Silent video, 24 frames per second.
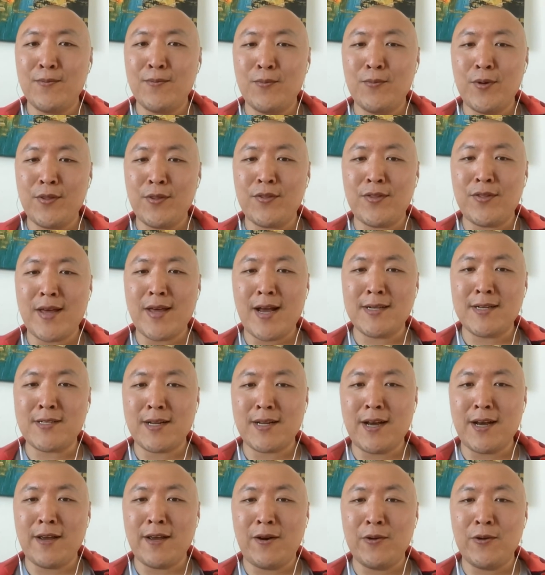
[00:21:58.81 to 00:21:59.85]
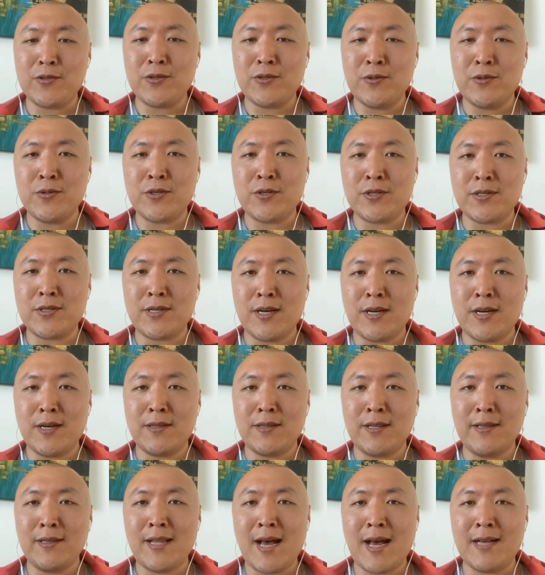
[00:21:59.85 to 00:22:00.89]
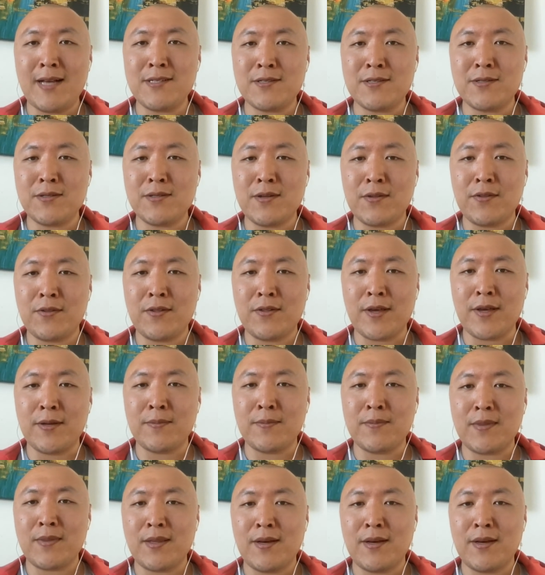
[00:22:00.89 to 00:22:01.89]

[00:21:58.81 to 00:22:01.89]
With that, I also just, the last thing